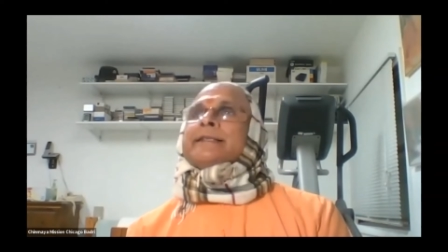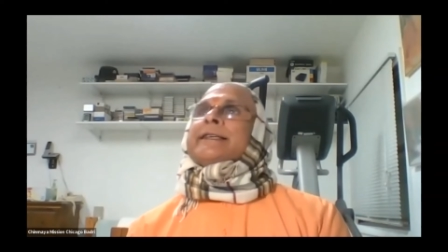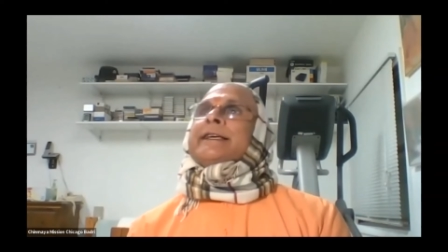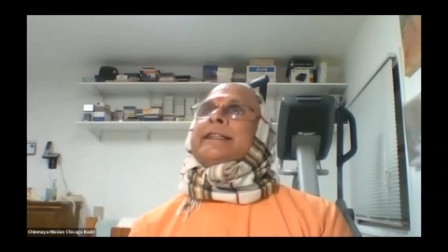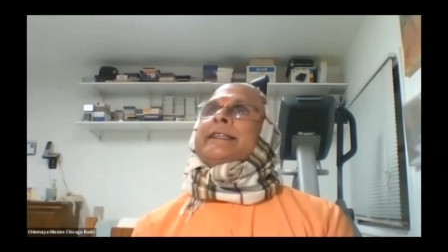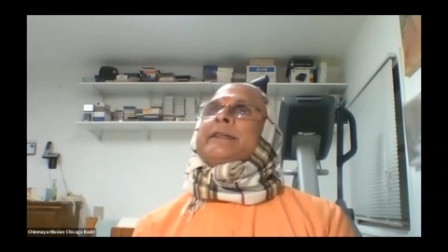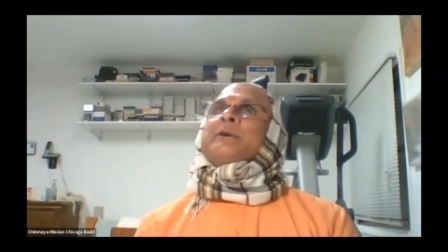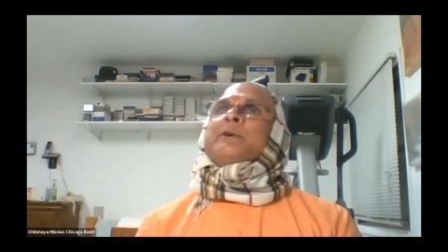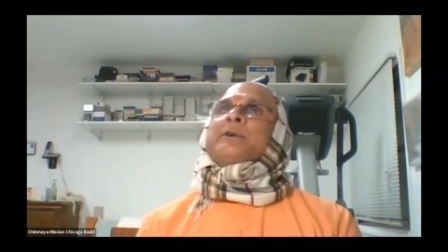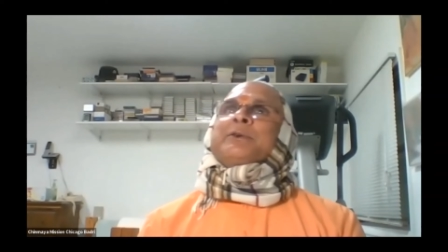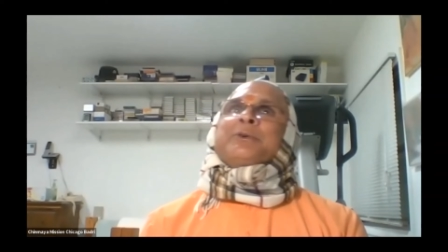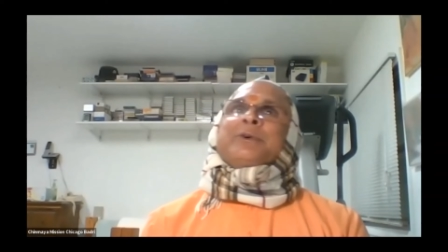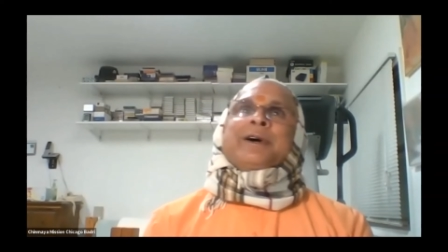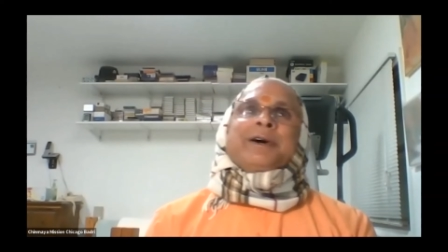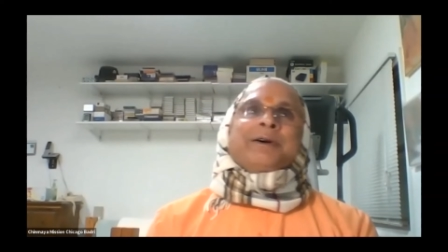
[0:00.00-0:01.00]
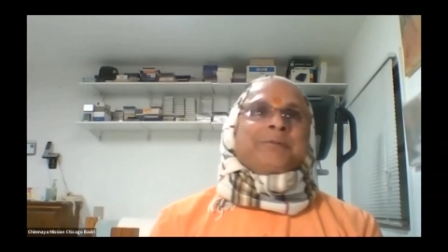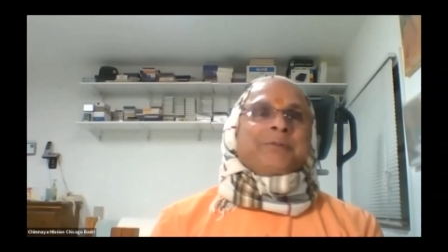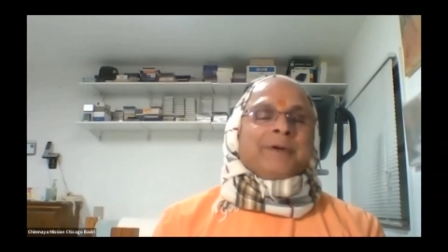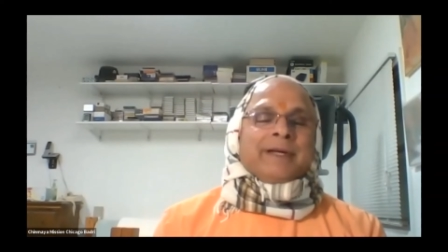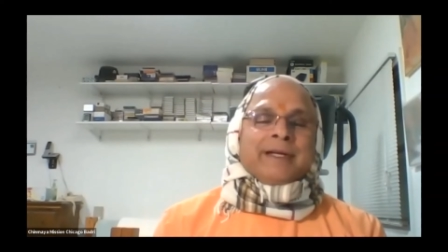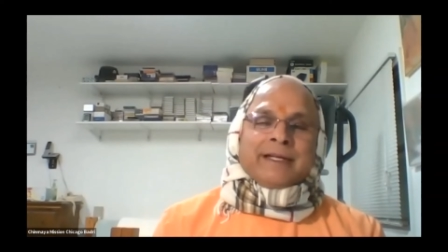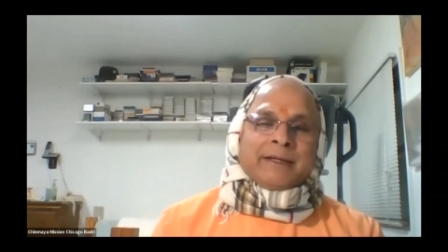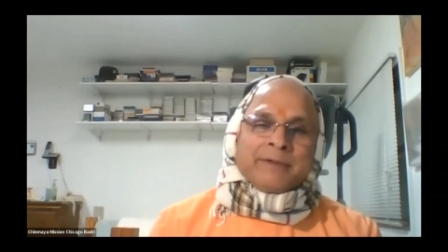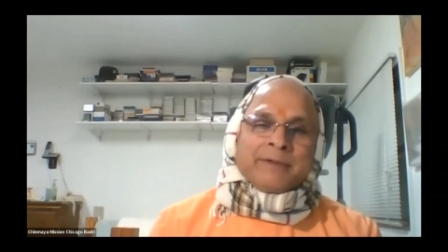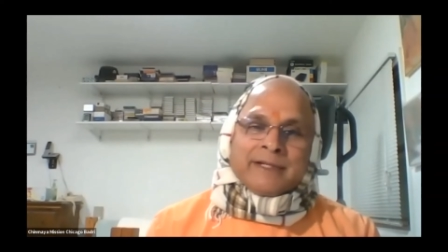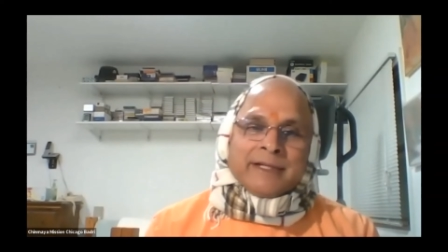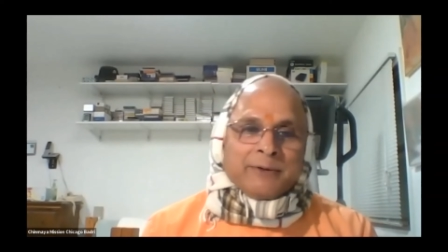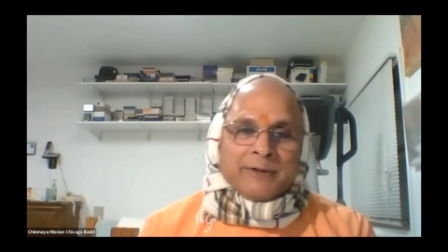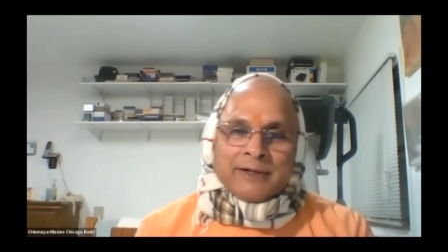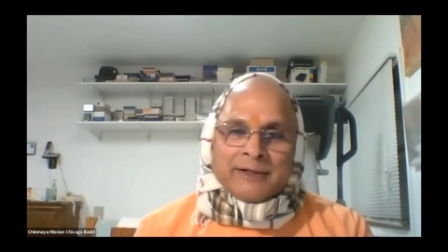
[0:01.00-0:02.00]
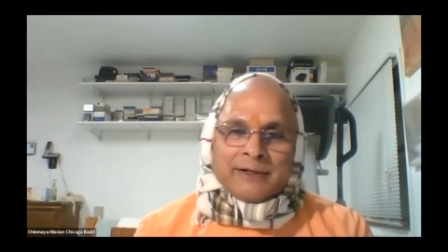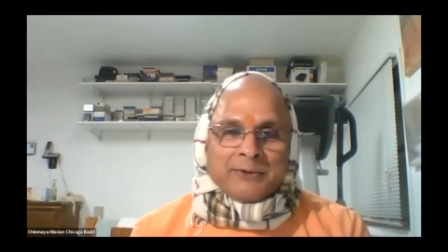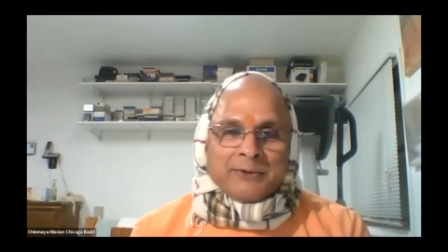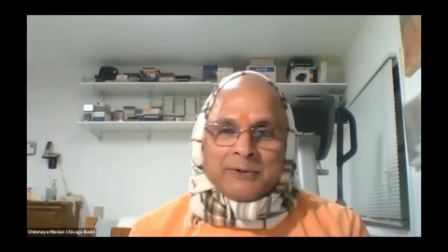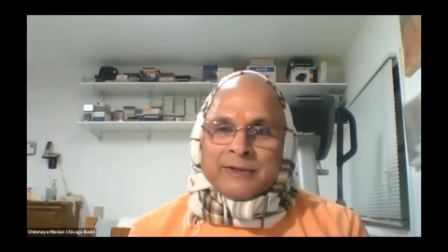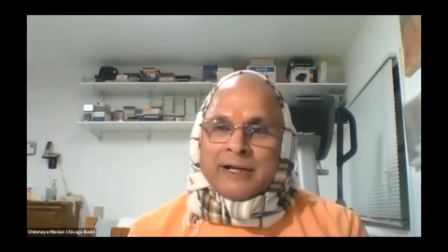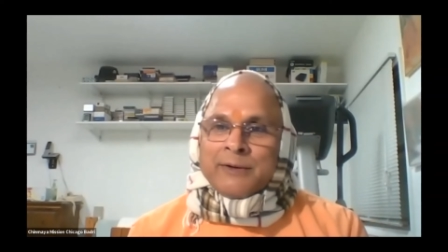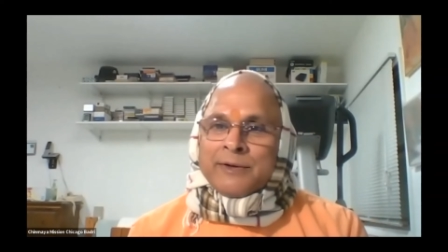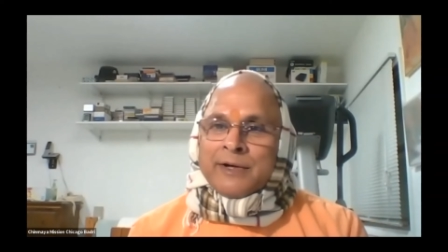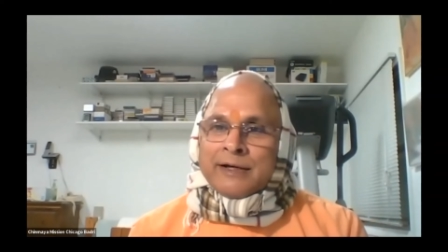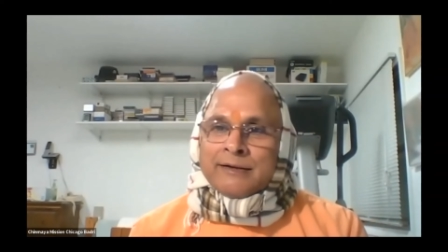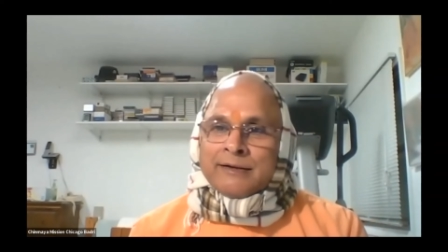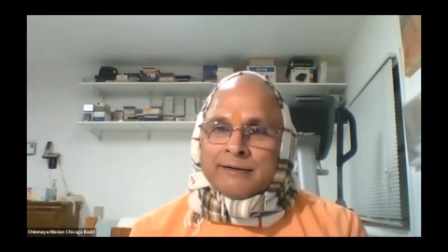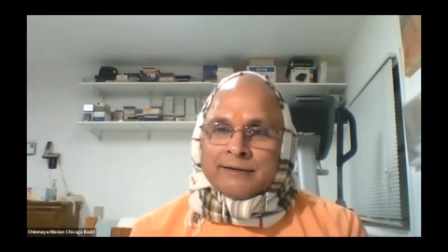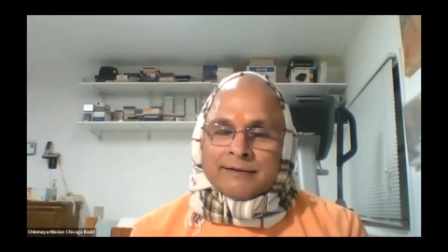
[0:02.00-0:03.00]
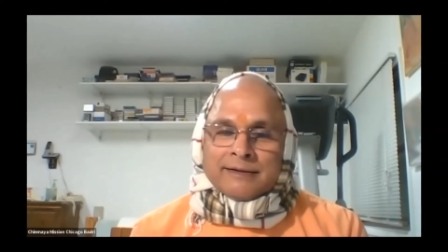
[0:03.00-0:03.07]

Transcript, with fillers: and they will look up even they will not look down at all.